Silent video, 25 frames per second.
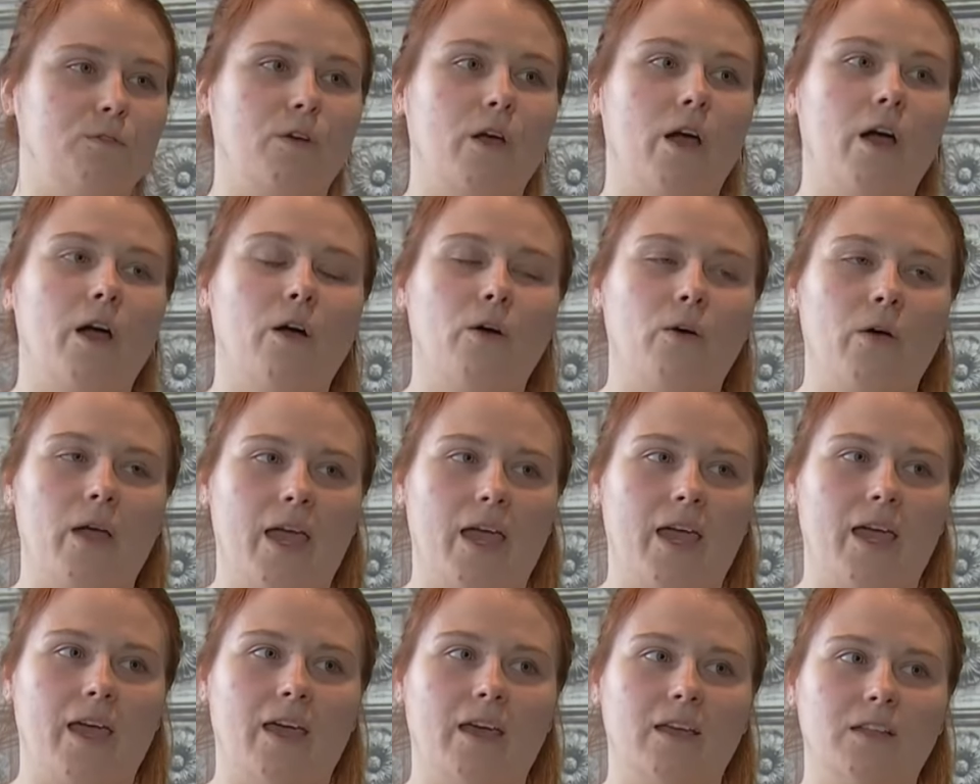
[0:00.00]
go
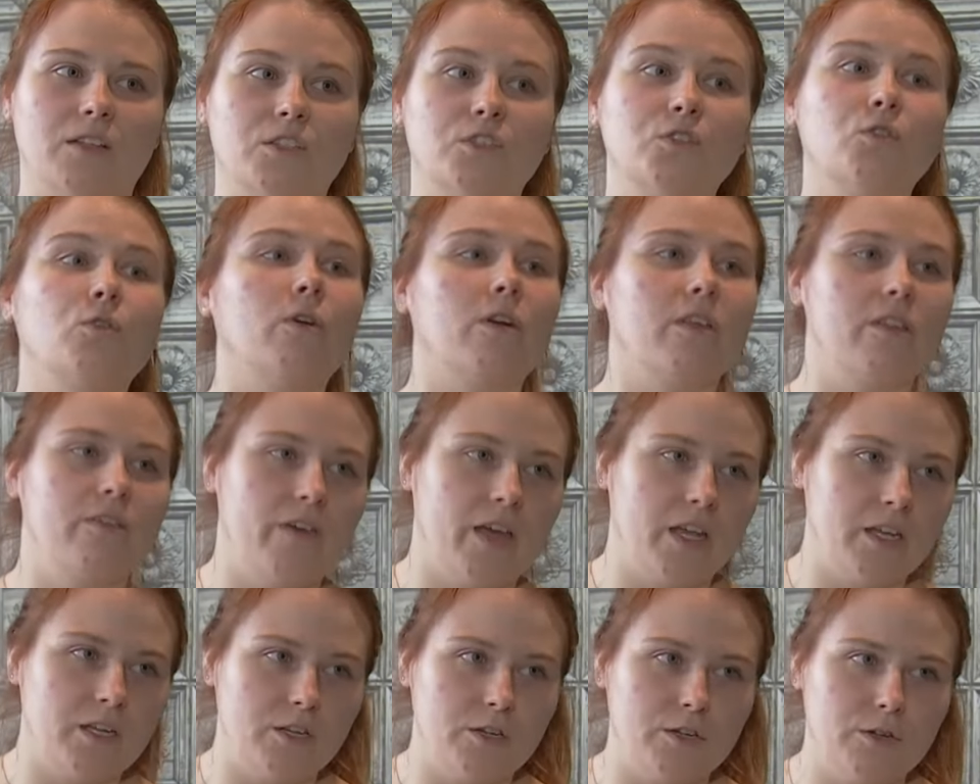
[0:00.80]
and tour the
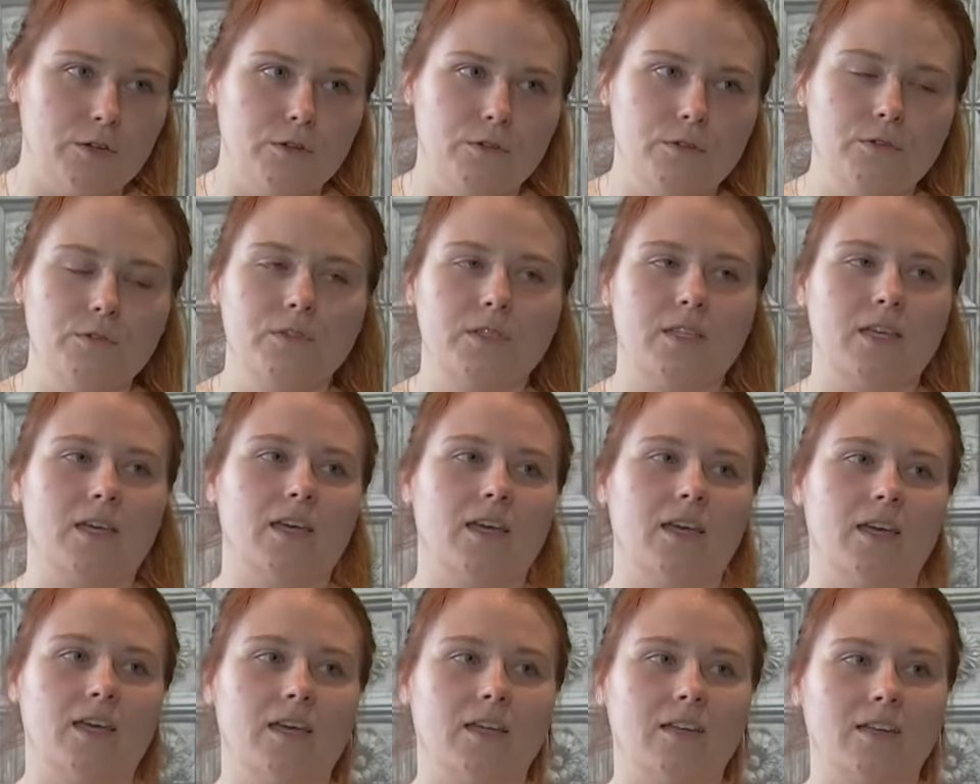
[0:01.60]
venues
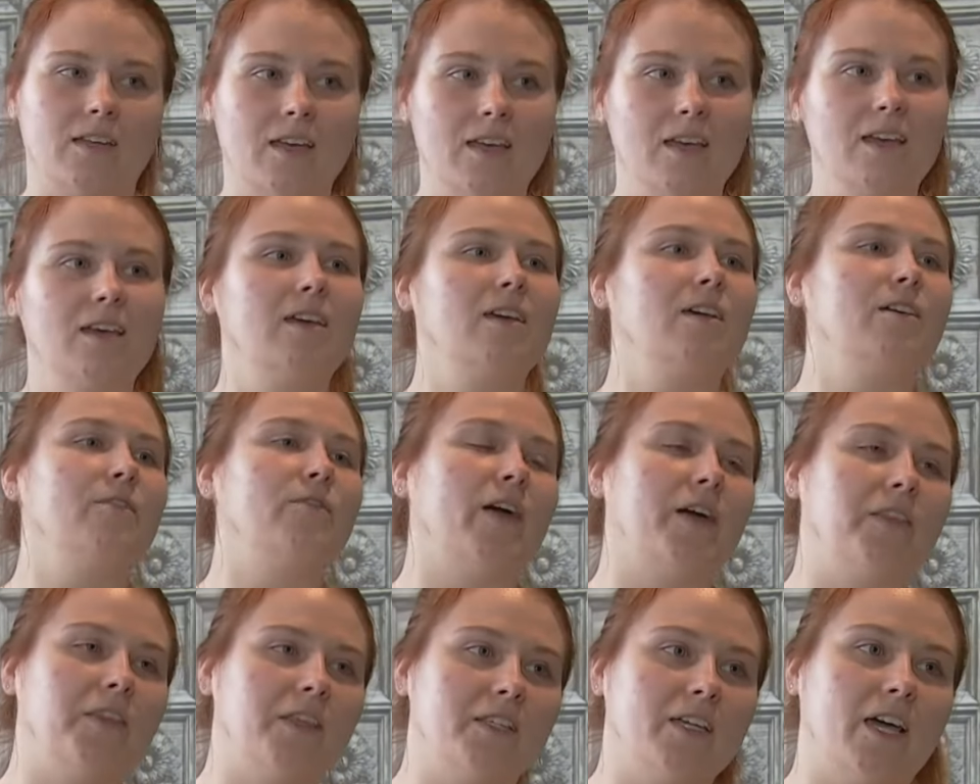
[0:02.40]
and
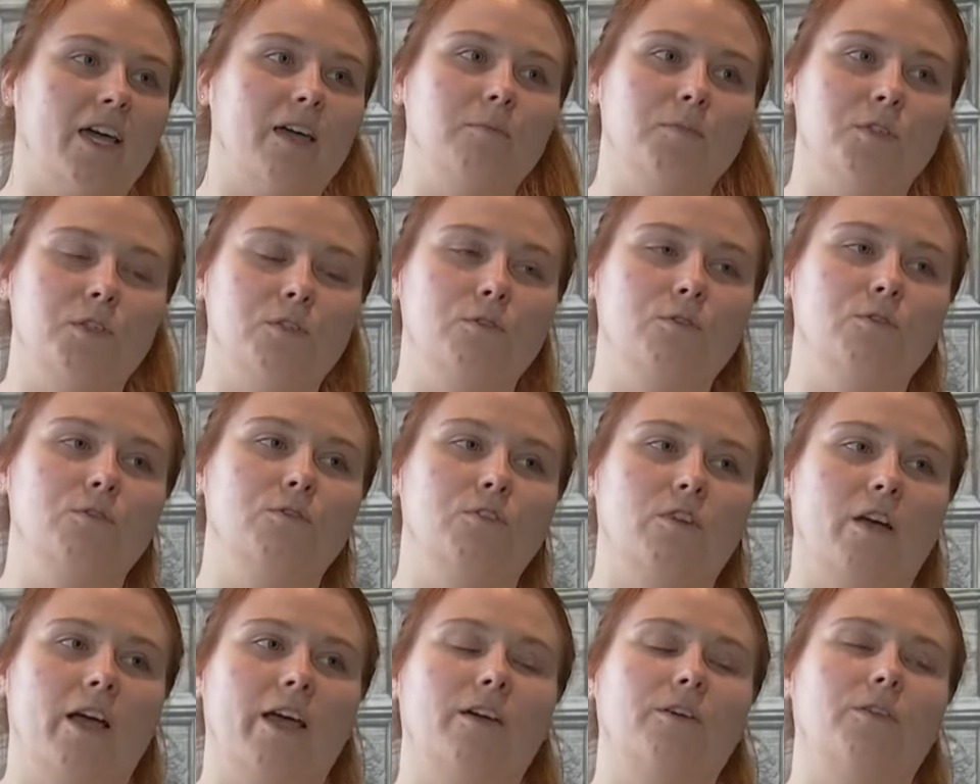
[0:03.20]
find the time
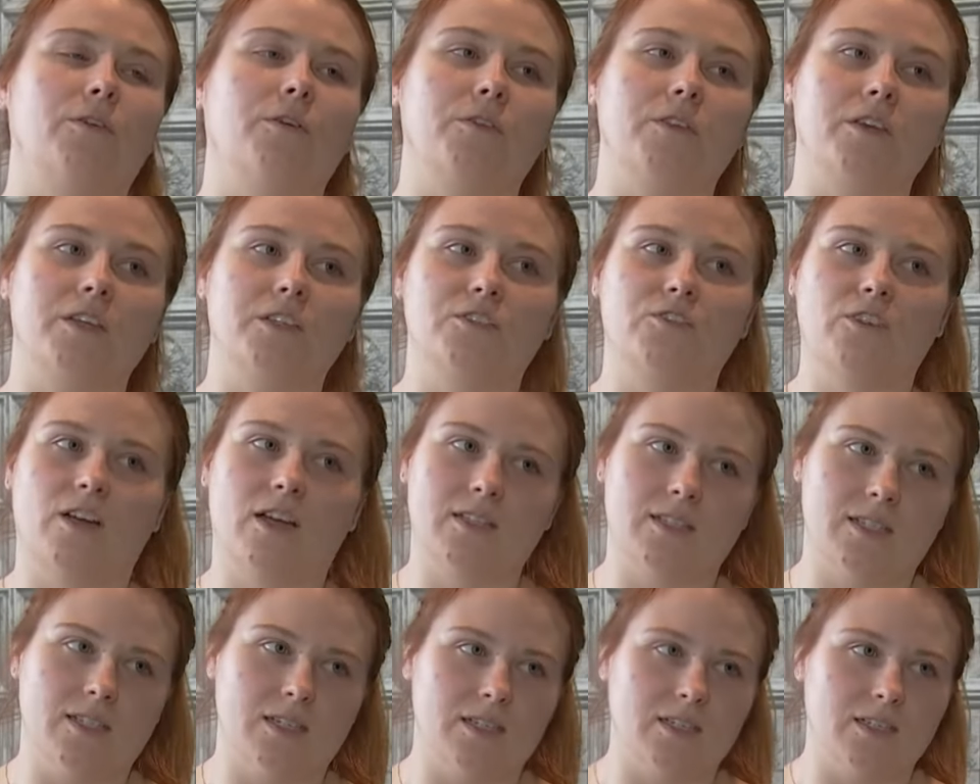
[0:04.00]
to try on all these
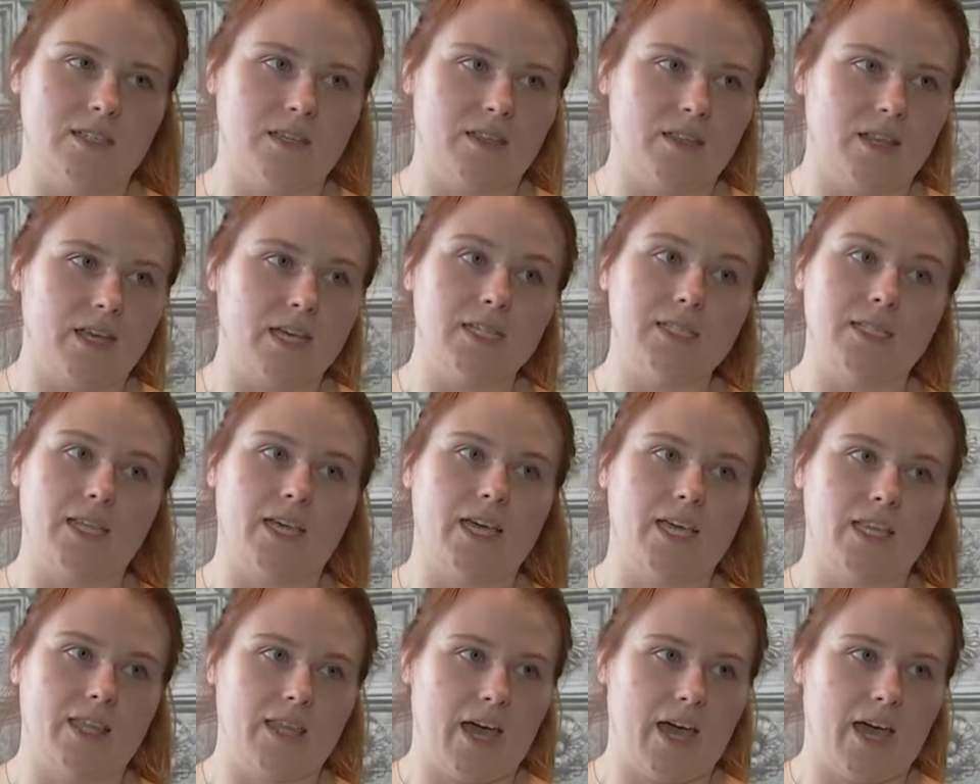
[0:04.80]
dresses and things like